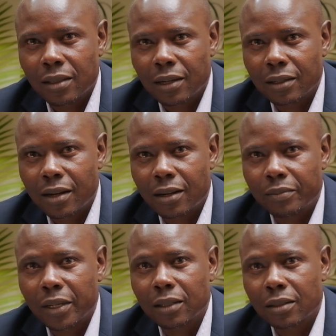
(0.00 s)
that can
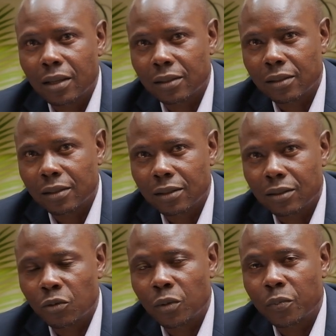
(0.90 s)
make sense
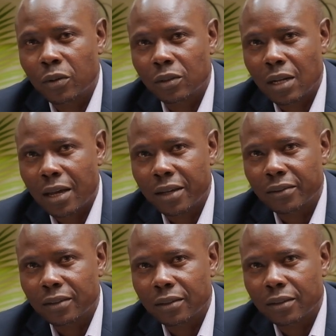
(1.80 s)
to people's
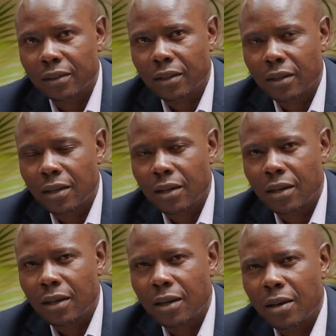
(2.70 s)
lives.
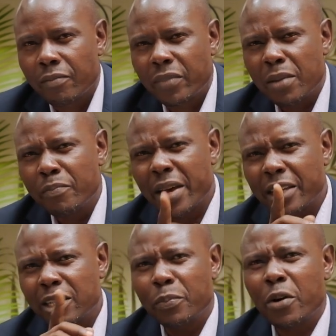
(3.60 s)
But the
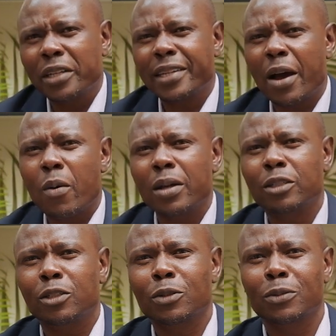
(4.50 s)
major point I
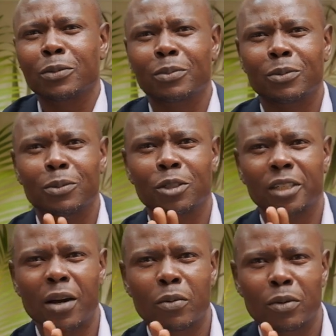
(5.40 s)
want to
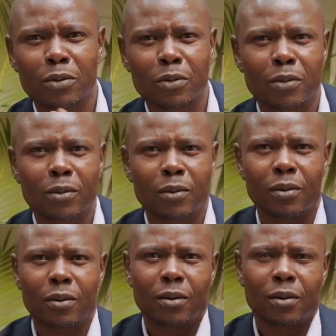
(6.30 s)
share with you
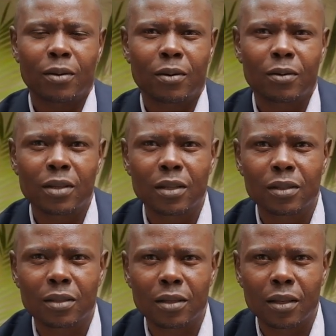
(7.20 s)
on
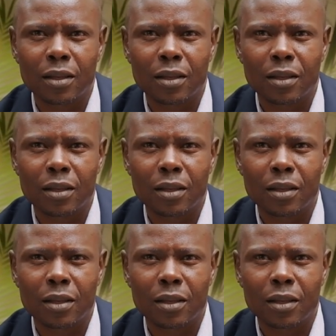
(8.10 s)
this